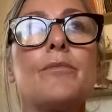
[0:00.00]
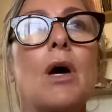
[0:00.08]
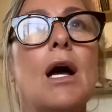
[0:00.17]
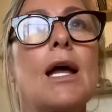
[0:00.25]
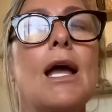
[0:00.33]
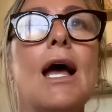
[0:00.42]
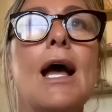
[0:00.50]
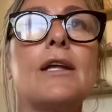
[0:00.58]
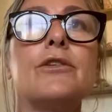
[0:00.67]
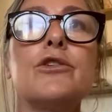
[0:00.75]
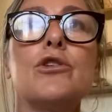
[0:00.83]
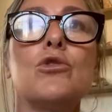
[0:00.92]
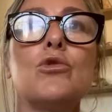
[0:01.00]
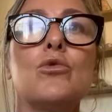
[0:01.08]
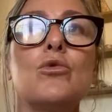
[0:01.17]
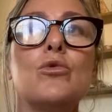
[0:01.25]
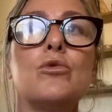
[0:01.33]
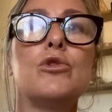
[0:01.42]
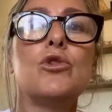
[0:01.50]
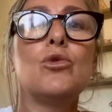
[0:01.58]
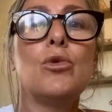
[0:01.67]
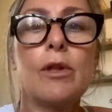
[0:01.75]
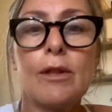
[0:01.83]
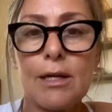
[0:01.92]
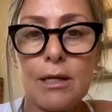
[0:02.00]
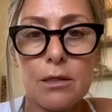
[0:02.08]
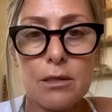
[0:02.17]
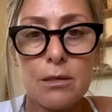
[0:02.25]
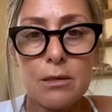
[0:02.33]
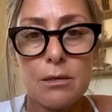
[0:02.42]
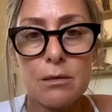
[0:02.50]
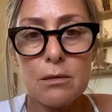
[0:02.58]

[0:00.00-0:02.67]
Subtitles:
I had to do the things.